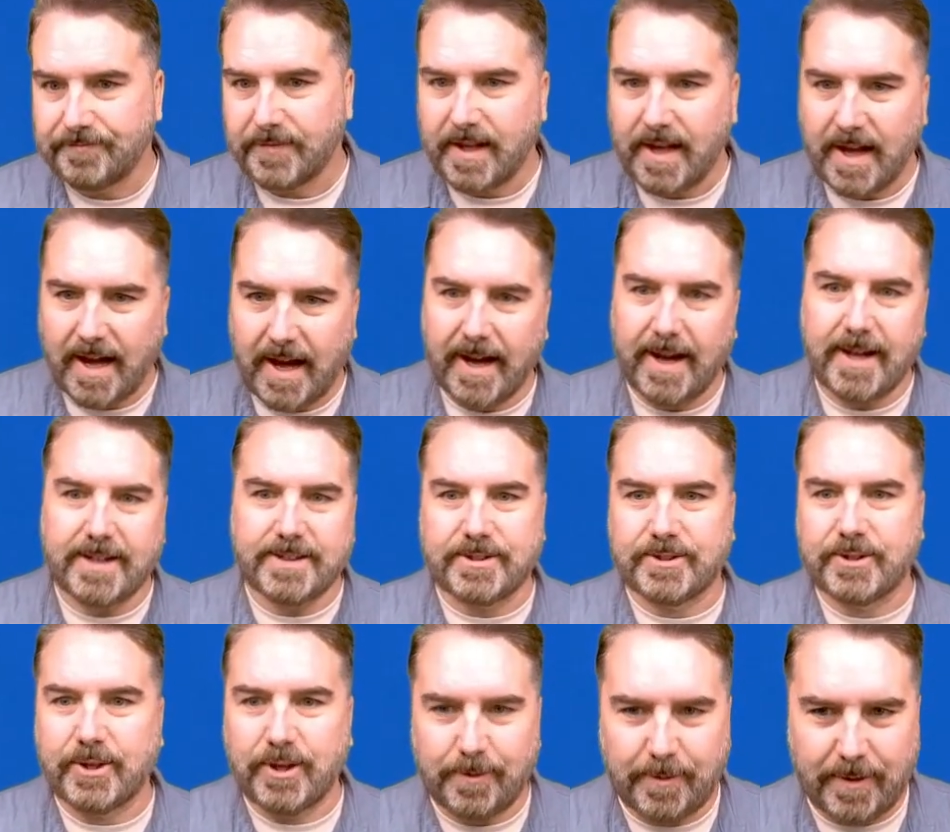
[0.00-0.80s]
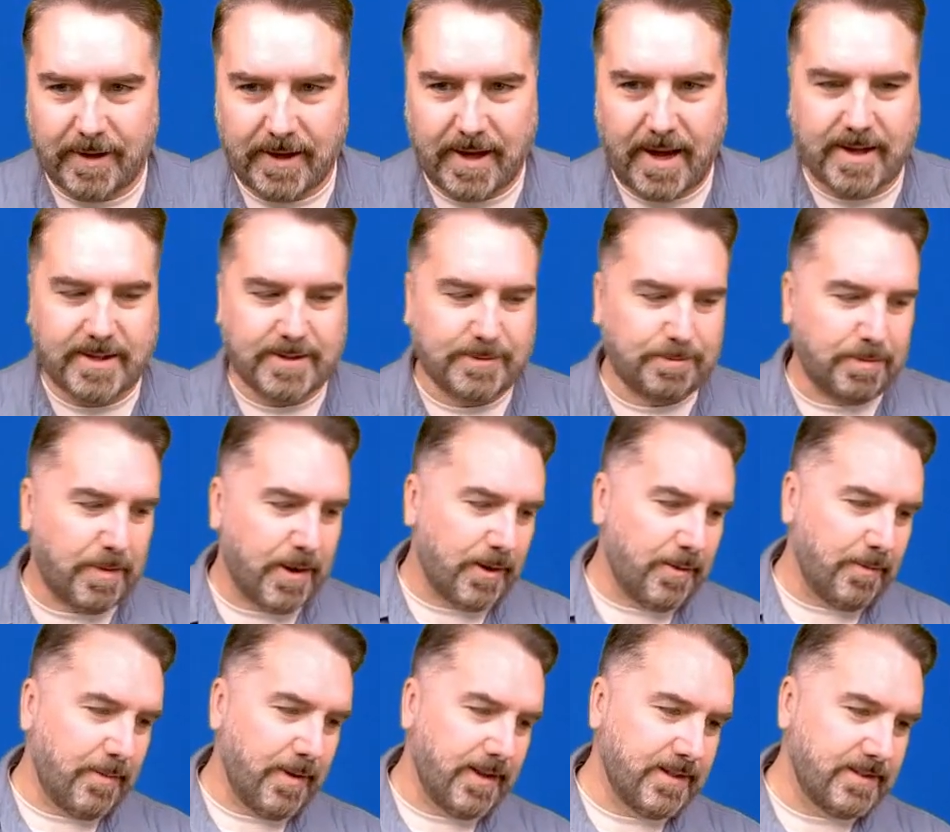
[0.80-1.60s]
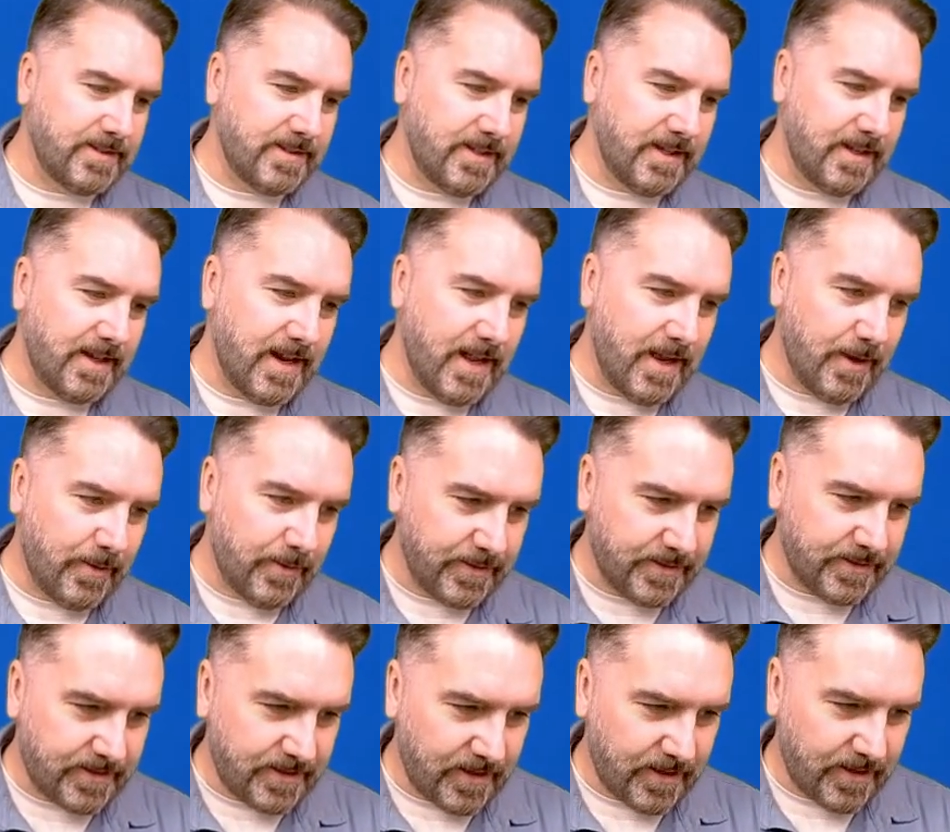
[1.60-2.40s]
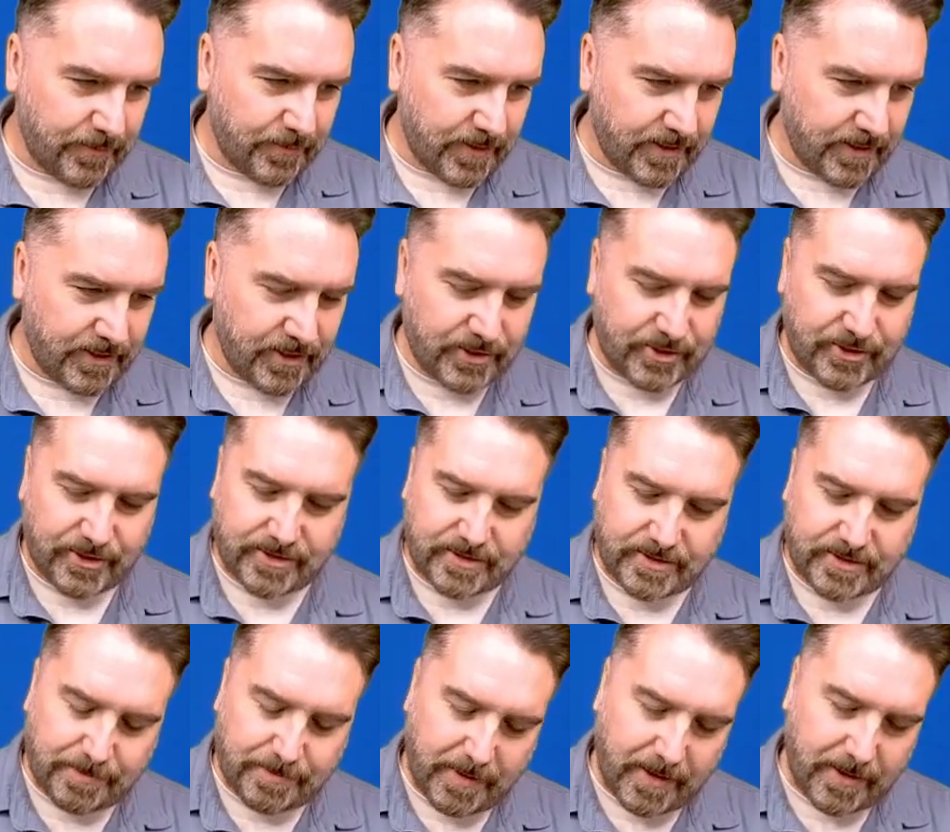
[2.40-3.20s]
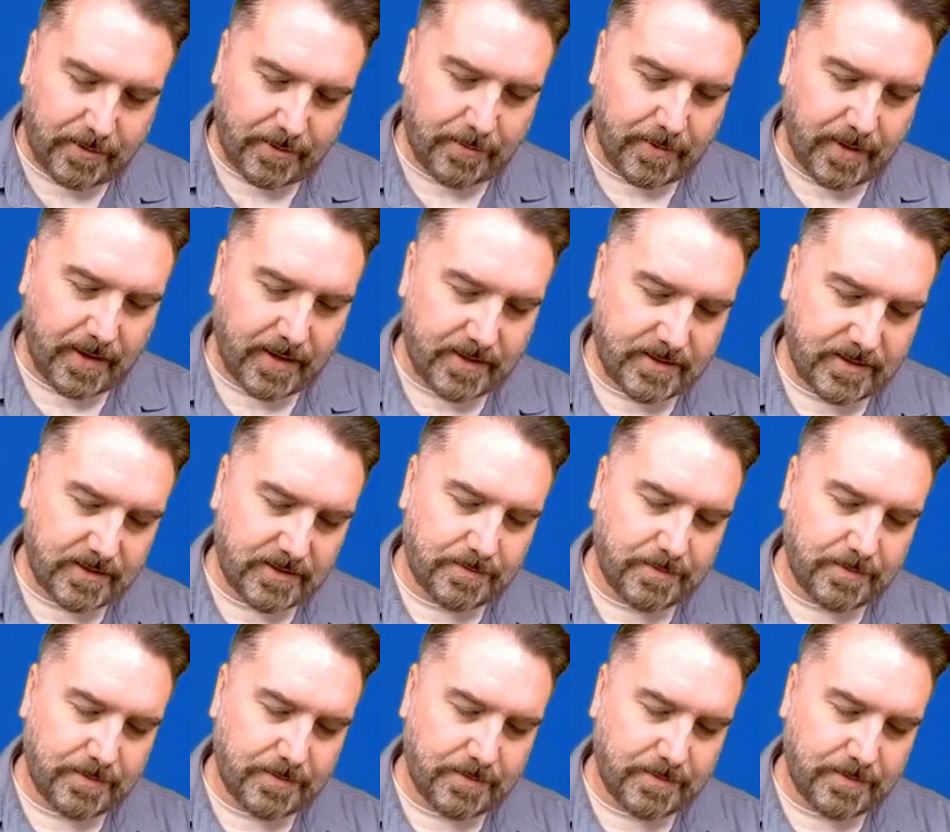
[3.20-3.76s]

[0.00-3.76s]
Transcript: going to be a lot of Spider-Man, seeing how it's rendition Spider-Mans.